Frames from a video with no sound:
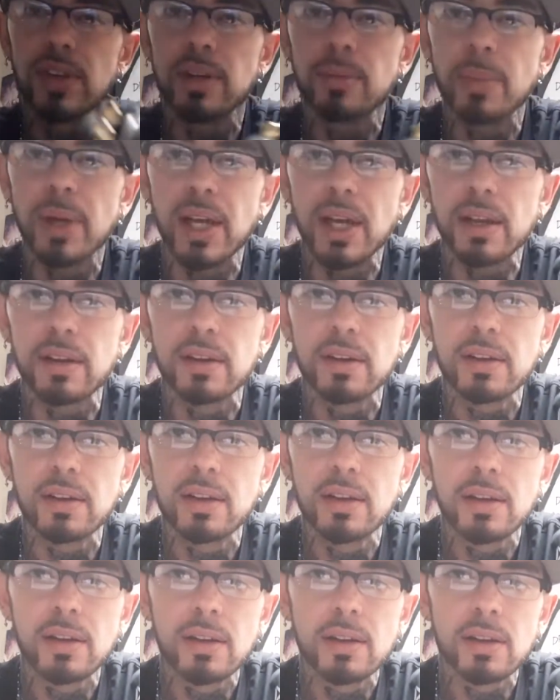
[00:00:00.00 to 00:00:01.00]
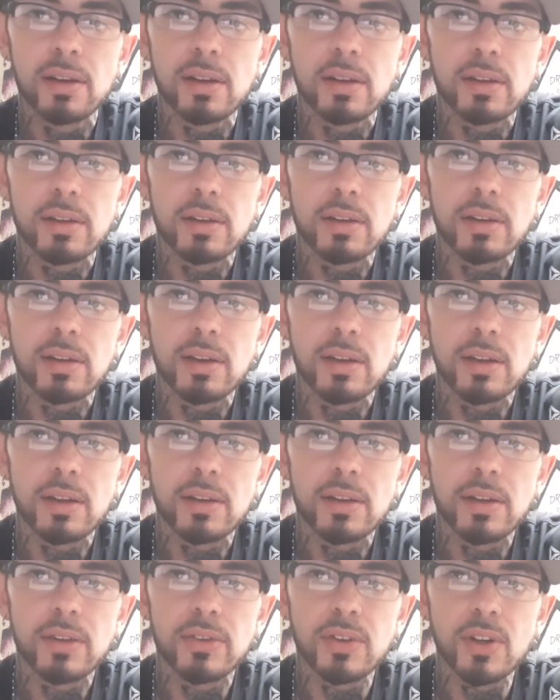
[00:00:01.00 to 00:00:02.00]
man,
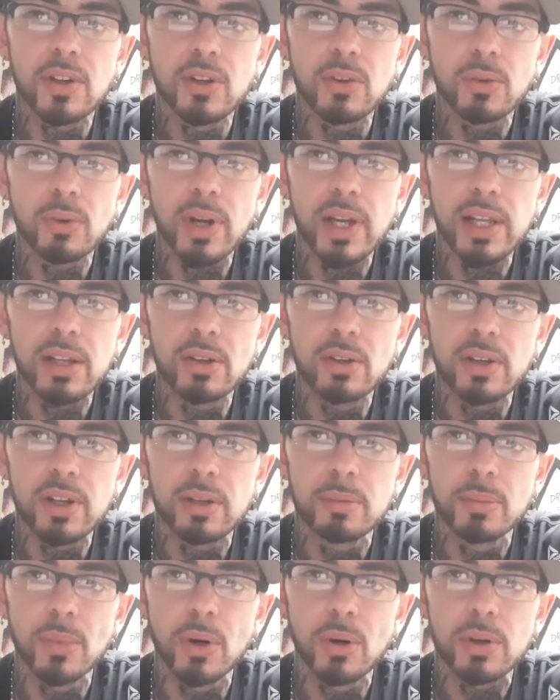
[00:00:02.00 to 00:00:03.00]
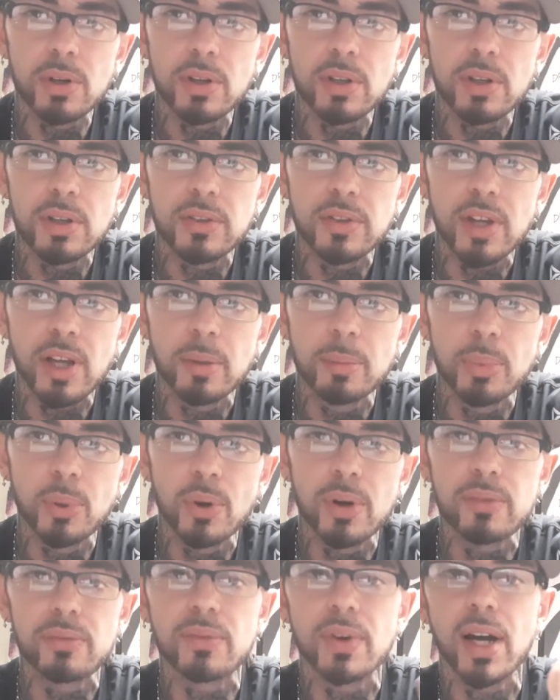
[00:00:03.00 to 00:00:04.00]
this is a great looking motor,
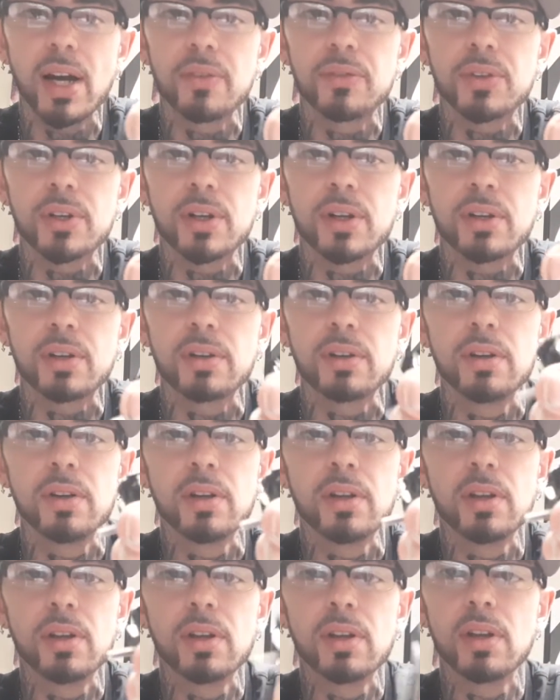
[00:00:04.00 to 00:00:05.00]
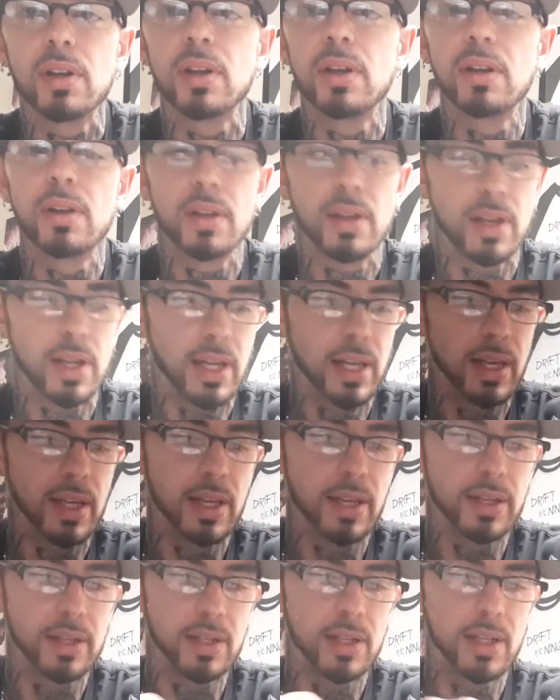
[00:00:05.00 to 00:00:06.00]
10.5 turn.
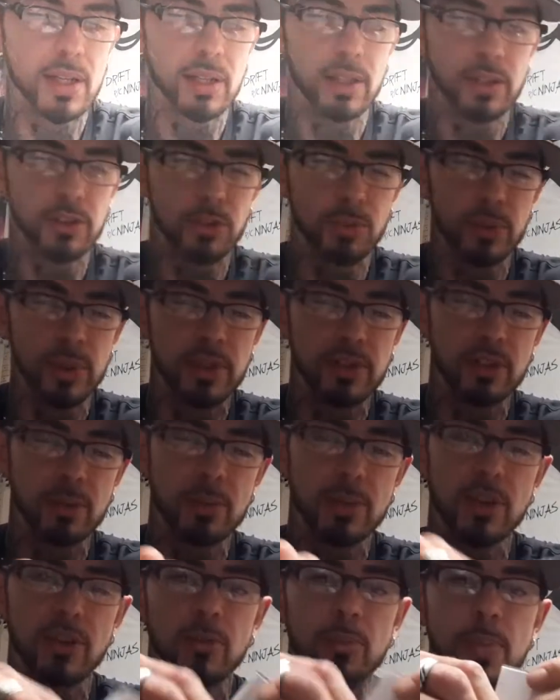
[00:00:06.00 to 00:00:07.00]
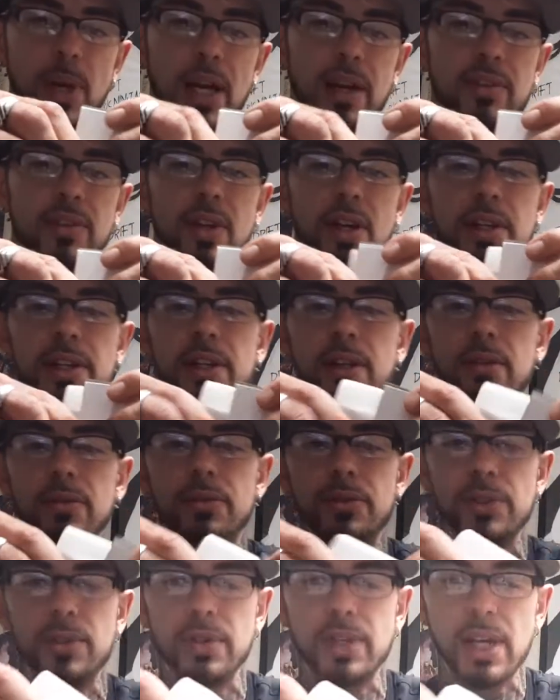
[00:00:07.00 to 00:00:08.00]
And let's read some of the specs on here
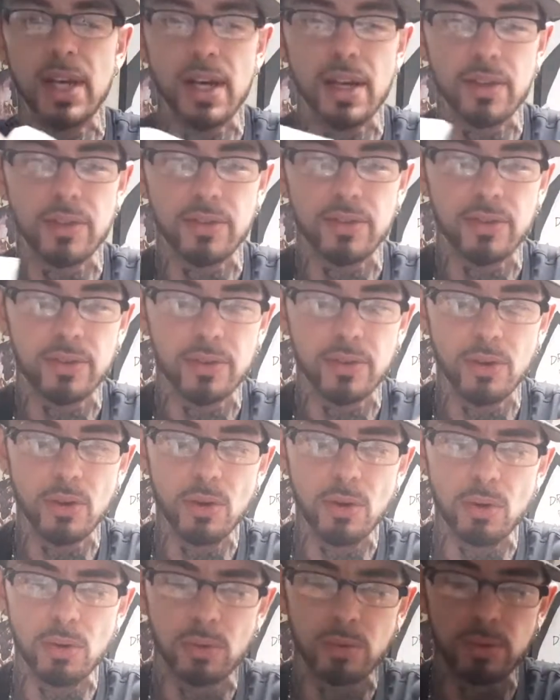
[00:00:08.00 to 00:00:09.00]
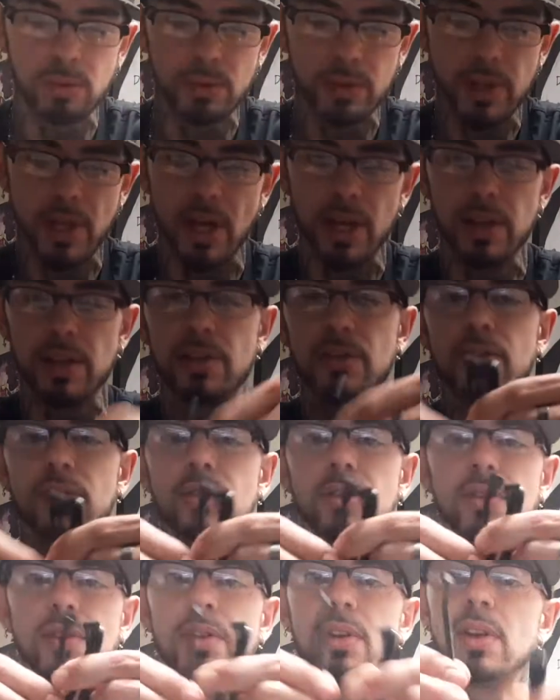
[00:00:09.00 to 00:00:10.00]
for you guys. Oh,
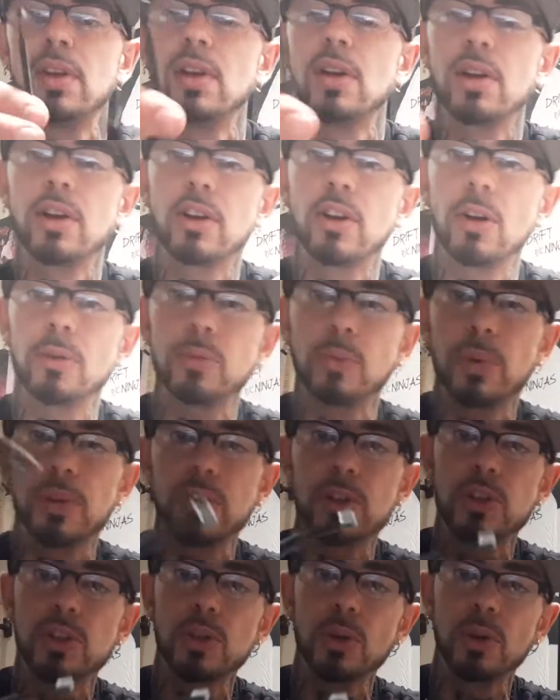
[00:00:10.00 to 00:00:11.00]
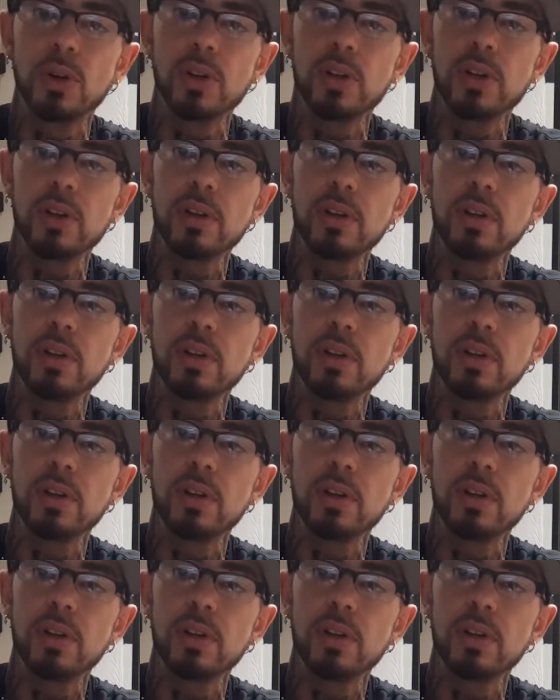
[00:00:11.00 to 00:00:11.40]
nice. Comes with a short